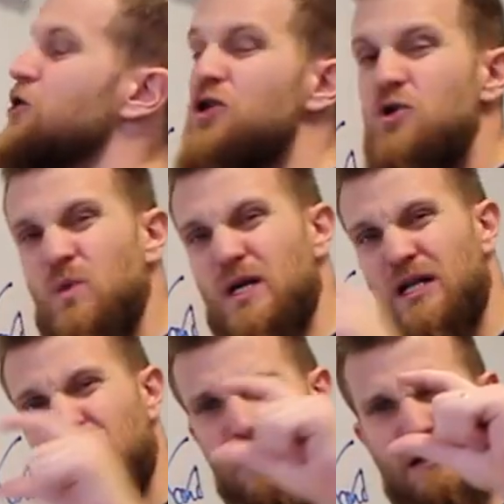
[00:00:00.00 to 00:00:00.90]
you
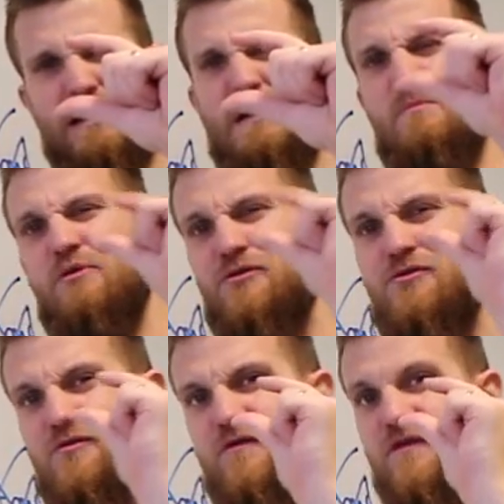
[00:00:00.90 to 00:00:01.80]
will
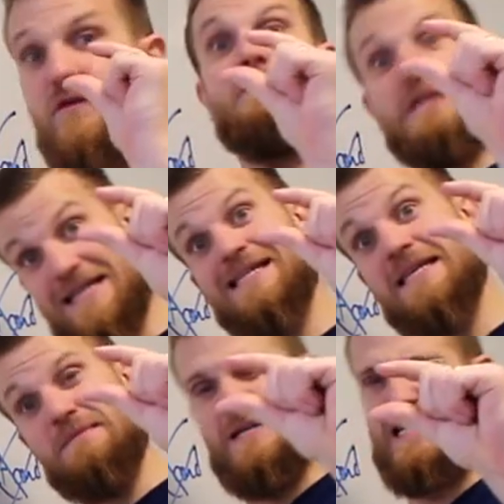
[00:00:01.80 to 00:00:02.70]
improve,
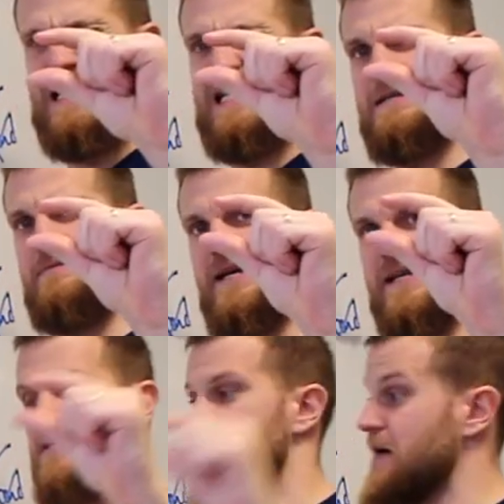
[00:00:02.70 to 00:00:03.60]
yes, but a little
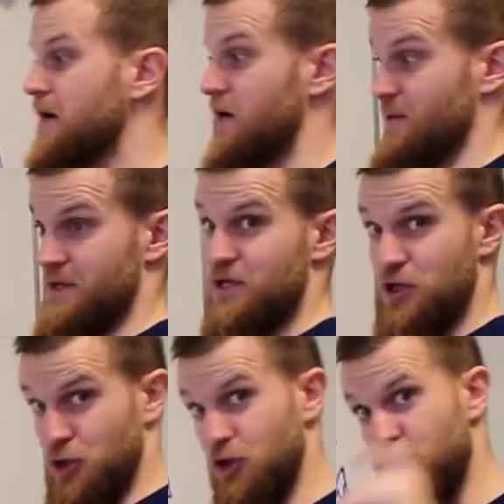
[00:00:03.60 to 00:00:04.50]
bit. With
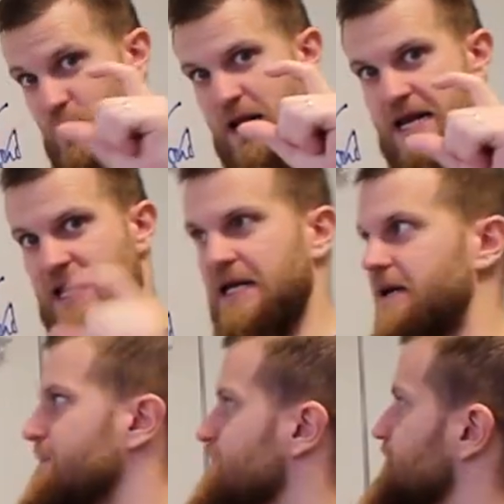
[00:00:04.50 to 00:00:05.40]
good training,
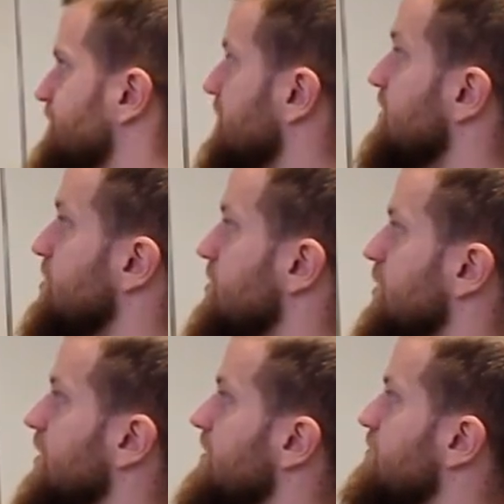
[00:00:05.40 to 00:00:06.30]
you
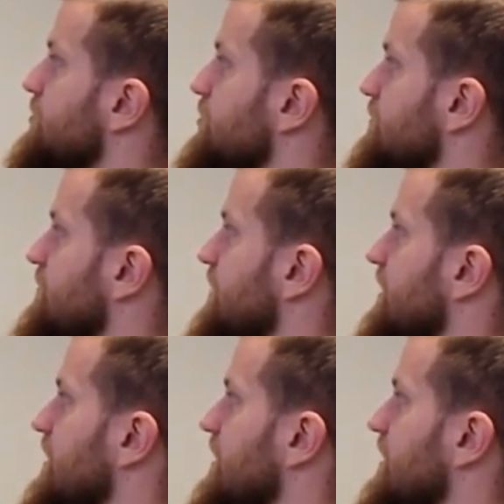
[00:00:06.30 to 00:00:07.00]
will improve